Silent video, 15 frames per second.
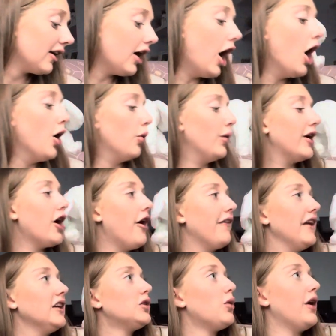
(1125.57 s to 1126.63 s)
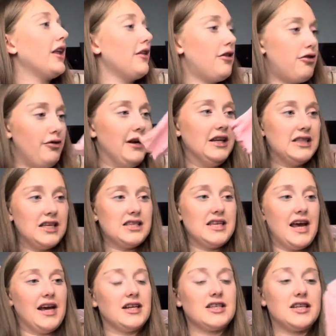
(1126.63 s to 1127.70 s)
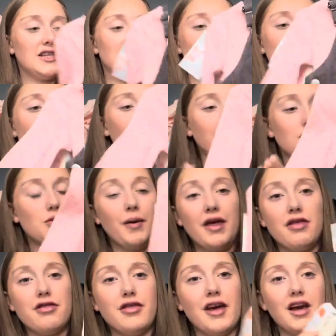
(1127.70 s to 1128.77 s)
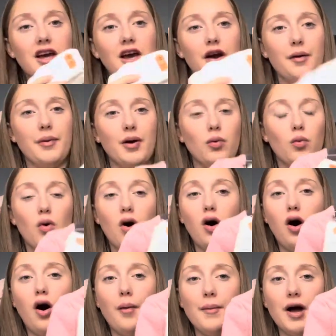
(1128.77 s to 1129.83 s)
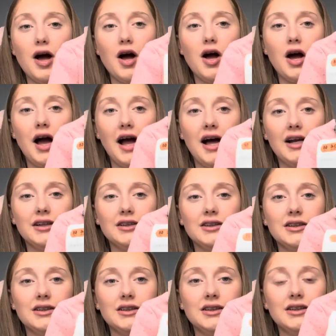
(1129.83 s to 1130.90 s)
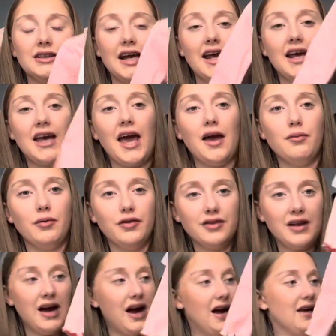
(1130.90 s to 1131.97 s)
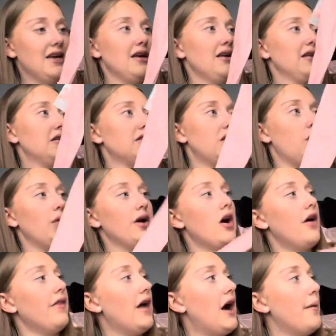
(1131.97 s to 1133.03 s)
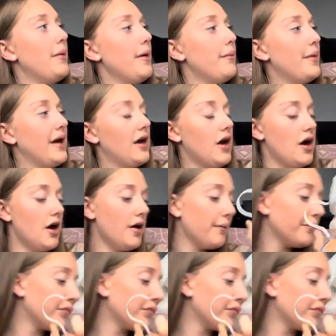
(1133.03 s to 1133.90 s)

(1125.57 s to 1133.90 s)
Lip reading: Oh, we got this one in 3 to 6 because this one was a bit thicker, a bit warmer, and it came with tights. So we got that a bit bigger.